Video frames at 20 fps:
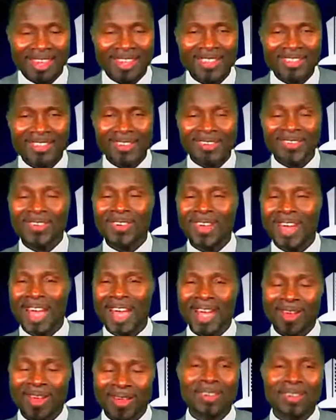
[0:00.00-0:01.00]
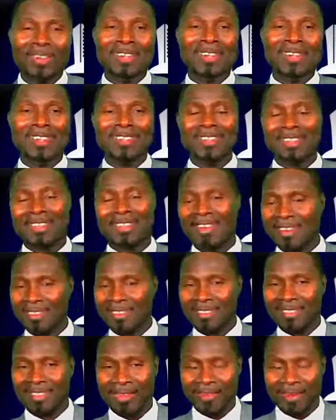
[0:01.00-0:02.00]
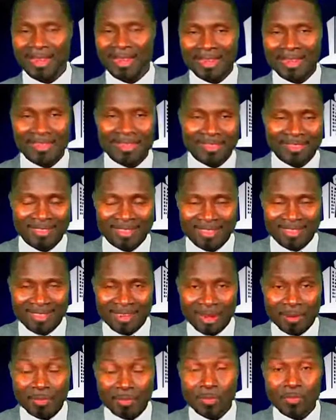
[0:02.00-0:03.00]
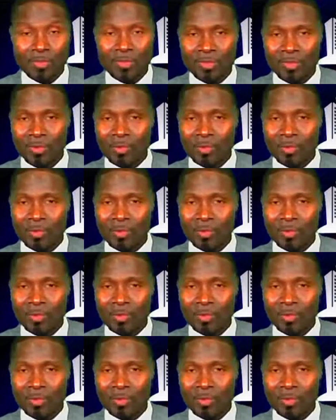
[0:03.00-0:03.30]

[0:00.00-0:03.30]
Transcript: So all that is an abuse.